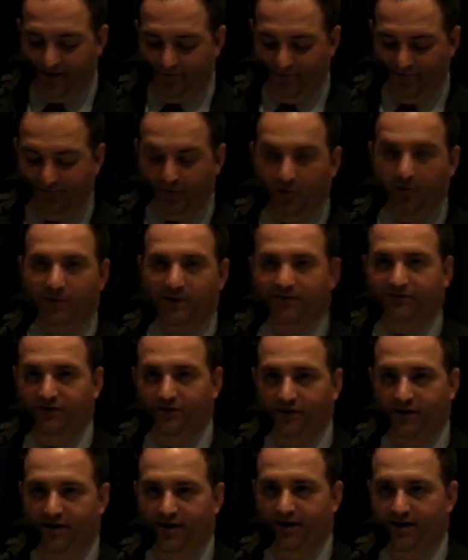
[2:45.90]
Before we
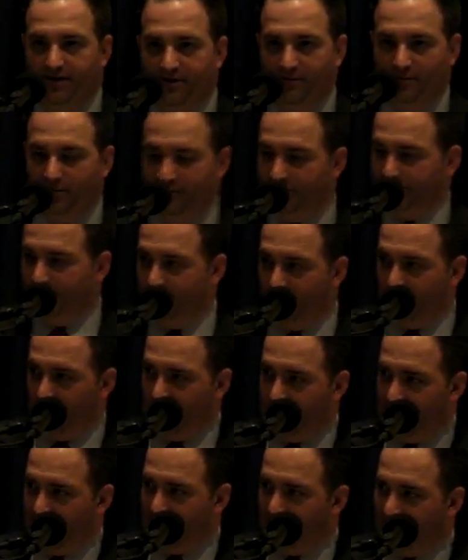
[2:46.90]
do get on with the
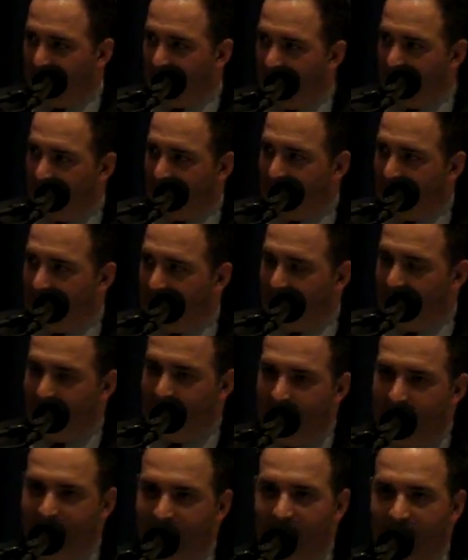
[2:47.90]
program and before I introduce
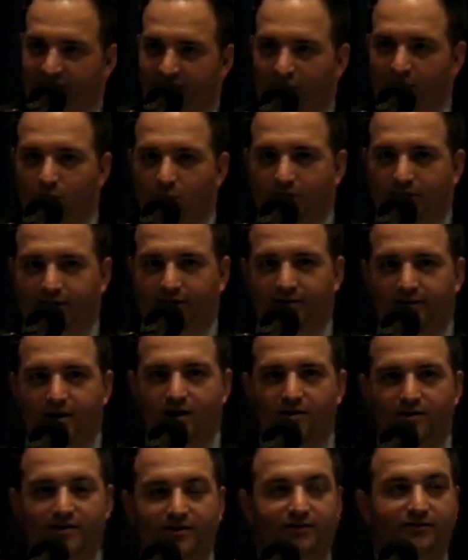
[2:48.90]
Jeff, I do want to
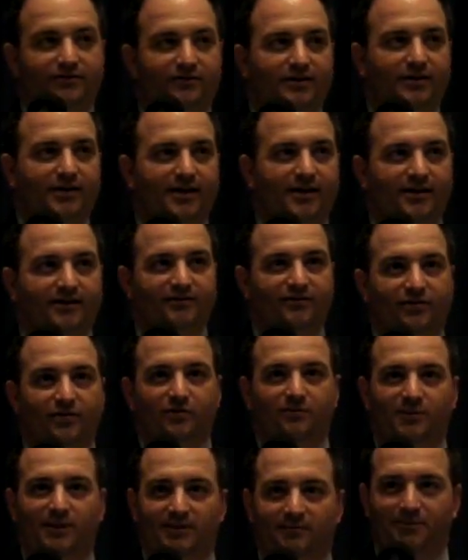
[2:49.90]
acknowledge two
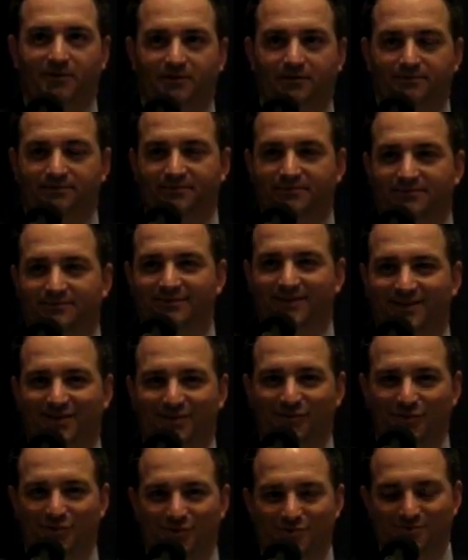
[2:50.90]
people in
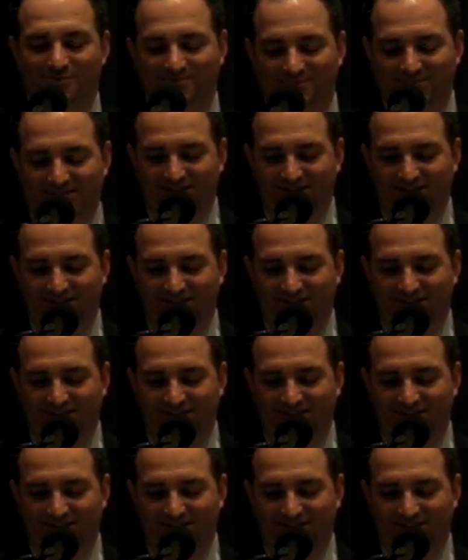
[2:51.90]
the room.